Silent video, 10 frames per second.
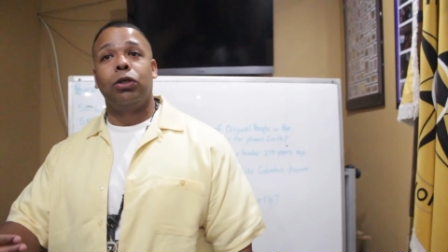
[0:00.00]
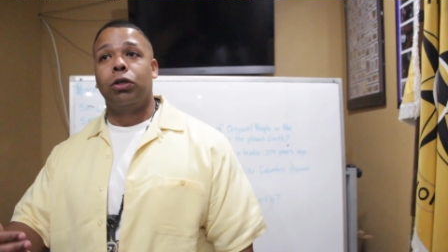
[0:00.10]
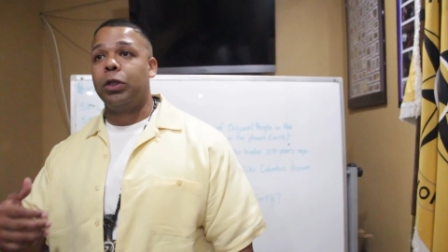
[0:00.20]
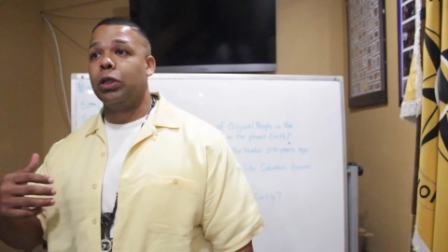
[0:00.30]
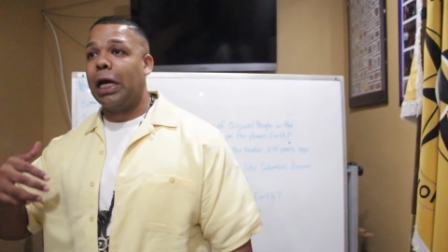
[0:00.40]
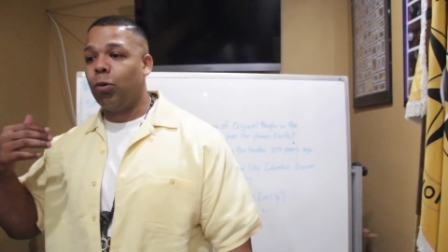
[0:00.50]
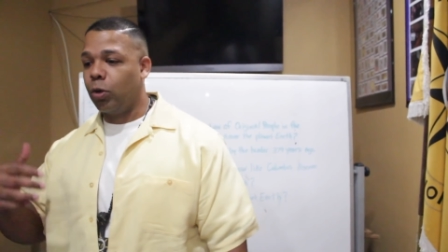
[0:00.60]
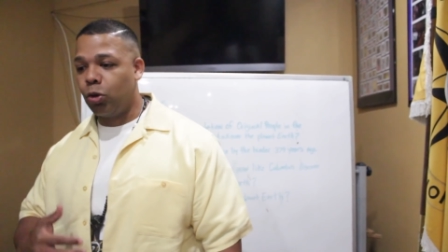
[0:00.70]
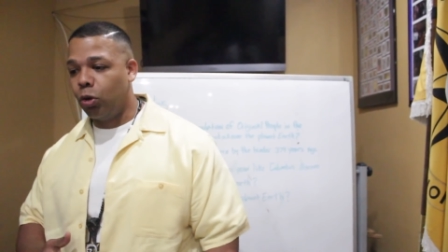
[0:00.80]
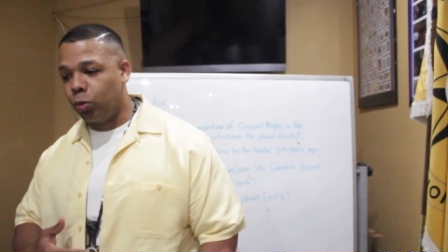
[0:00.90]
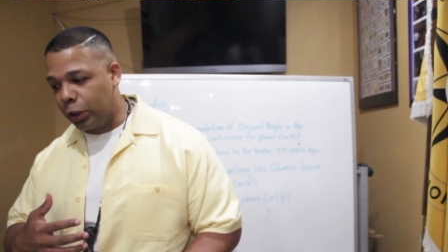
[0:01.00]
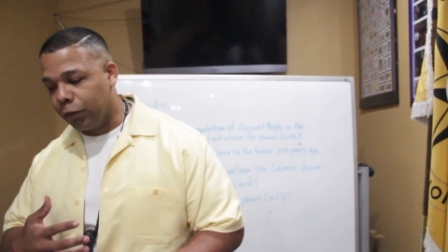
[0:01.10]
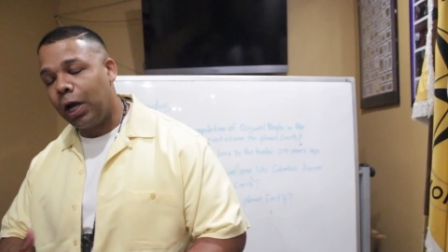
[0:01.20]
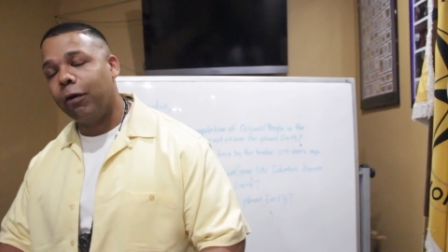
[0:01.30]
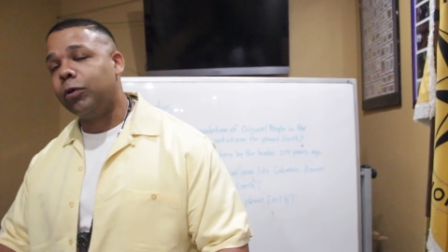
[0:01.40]
You know what I mean? 911 call, we
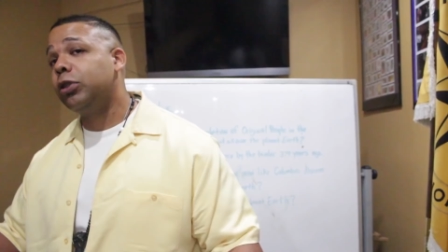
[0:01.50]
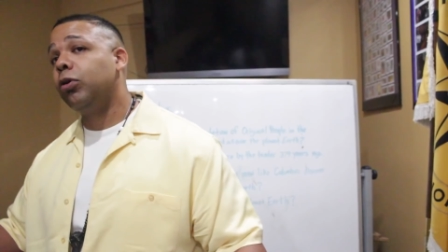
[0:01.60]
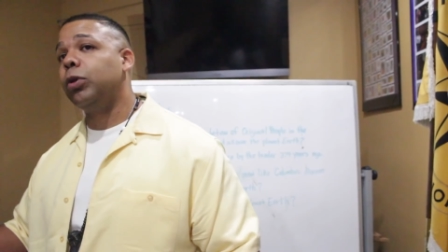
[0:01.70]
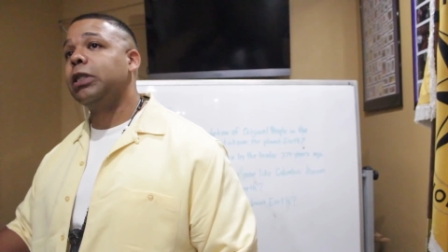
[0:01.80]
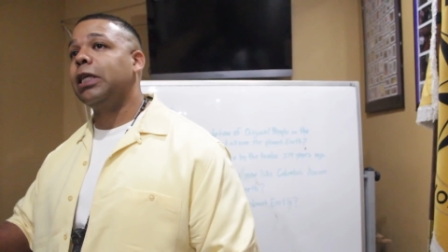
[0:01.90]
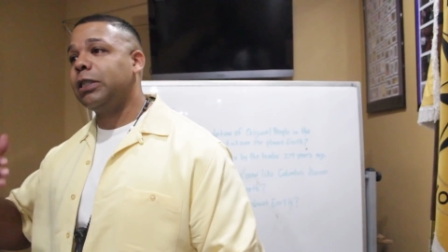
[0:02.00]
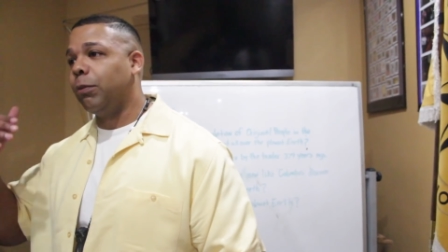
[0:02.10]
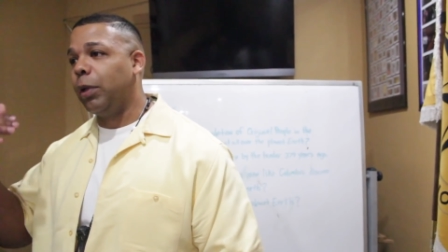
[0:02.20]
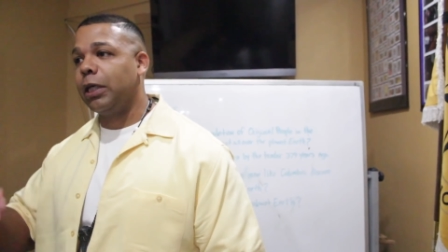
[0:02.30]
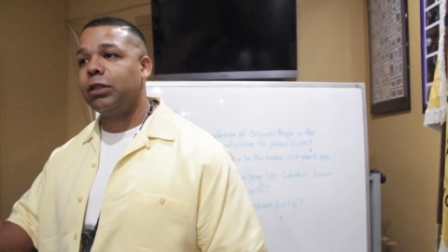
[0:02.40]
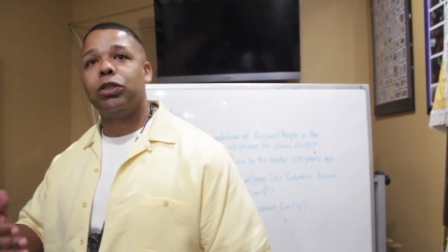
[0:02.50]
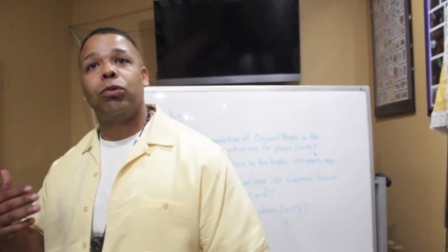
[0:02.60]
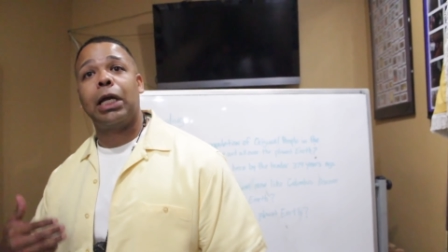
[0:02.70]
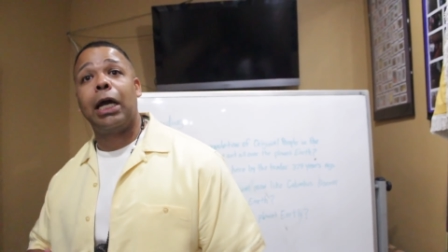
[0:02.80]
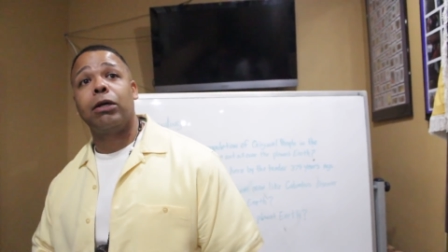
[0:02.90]
arrive, we show up. This is the best
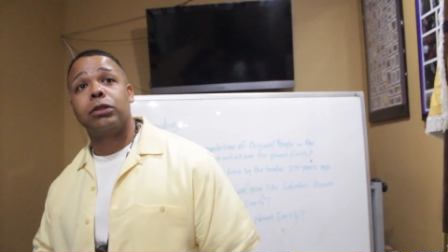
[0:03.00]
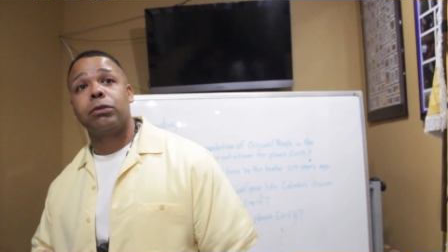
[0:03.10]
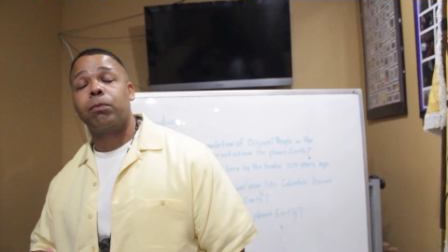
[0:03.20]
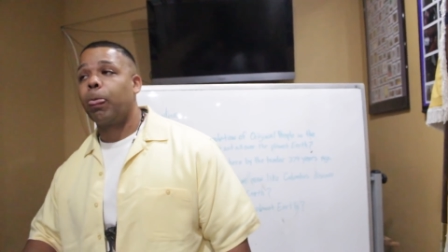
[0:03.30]
show in the house.